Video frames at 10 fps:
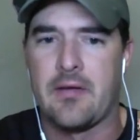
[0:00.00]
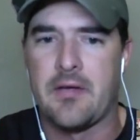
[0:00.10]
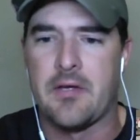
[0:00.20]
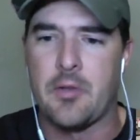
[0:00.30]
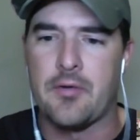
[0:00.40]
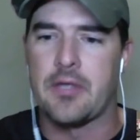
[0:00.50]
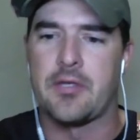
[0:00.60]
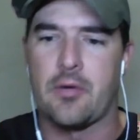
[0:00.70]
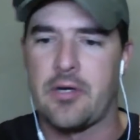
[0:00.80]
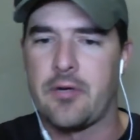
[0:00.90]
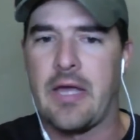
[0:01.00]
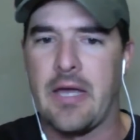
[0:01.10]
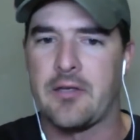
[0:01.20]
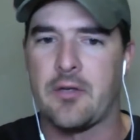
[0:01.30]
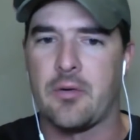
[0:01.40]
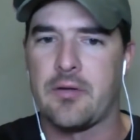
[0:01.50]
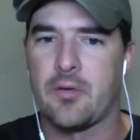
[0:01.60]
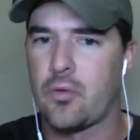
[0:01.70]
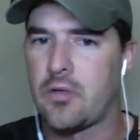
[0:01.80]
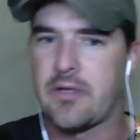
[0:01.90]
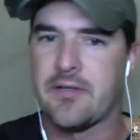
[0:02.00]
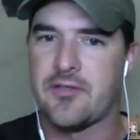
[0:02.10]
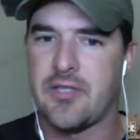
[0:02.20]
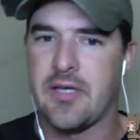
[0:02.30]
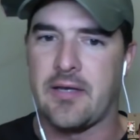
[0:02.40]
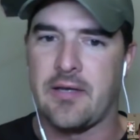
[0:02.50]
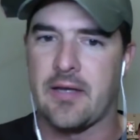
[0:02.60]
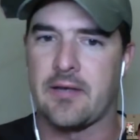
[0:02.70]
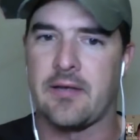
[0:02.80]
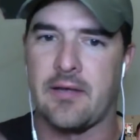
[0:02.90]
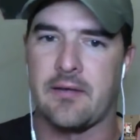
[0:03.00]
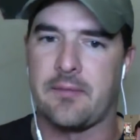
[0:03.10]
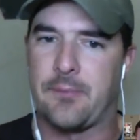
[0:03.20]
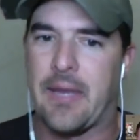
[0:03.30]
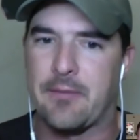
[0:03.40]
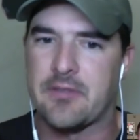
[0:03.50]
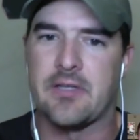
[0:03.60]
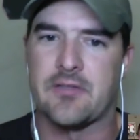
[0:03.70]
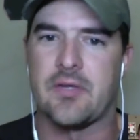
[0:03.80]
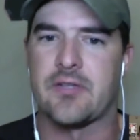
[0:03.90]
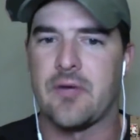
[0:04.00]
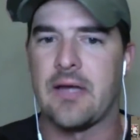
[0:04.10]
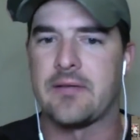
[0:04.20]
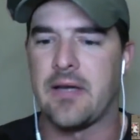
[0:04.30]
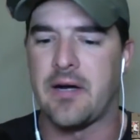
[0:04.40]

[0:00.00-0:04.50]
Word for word: You either can do it or you can't do it. The world can see it, and and bam, it's it's, it's right there